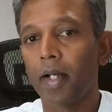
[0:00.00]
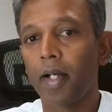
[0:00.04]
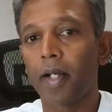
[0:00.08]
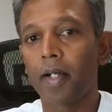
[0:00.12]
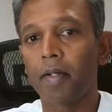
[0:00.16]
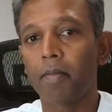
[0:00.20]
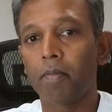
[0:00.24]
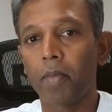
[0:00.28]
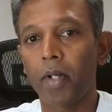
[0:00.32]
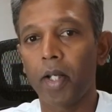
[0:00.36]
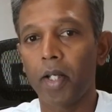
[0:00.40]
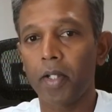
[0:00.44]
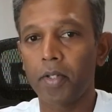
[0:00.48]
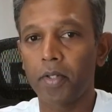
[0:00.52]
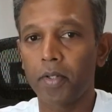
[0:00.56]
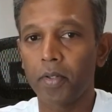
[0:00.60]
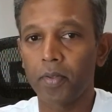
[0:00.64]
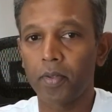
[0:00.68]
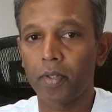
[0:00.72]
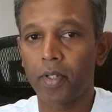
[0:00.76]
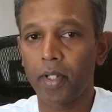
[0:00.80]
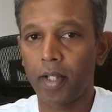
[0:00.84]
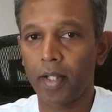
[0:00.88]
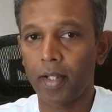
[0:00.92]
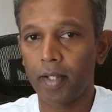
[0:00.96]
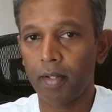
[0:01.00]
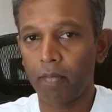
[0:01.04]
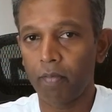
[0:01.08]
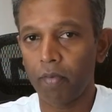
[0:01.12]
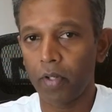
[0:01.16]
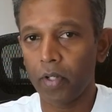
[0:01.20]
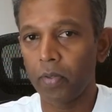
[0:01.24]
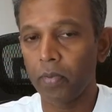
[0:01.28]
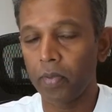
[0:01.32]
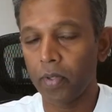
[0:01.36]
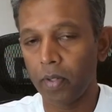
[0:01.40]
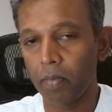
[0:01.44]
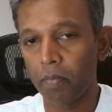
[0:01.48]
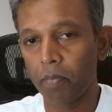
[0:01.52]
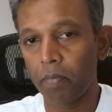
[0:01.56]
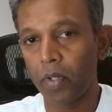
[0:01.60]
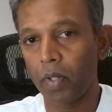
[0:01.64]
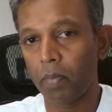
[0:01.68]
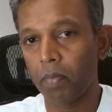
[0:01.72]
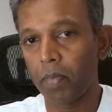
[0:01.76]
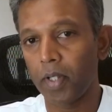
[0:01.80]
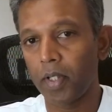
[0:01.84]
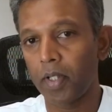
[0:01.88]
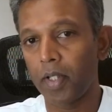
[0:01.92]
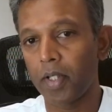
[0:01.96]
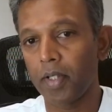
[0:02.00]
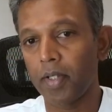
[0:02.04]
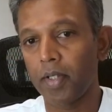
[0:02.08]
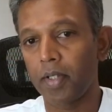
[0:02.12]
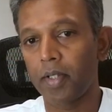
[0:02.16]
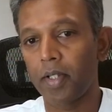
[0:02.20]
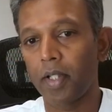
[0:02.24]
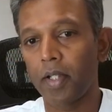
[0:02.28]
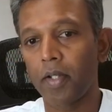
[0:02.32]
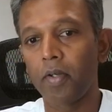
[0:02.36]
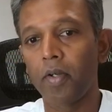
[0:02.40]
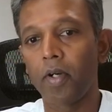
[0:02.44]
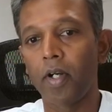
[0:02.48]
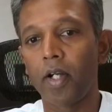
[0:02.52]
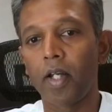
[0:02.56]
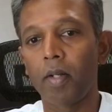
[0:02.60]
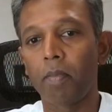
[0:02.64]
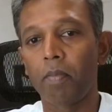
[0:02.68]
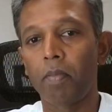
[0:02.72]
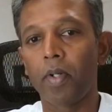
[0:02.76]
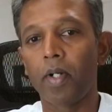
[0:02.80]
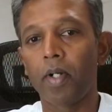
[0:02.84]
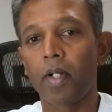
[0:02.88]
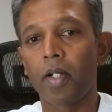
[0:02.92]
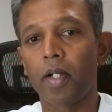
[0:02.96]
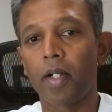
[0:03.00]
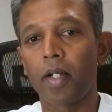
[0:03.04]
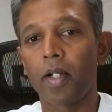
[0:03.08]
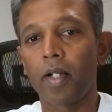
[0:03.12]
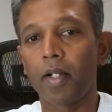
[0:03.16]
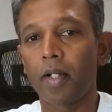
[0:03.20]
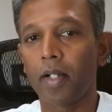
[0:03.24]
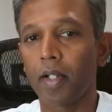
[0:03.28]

and make sure that when you implement this security pillar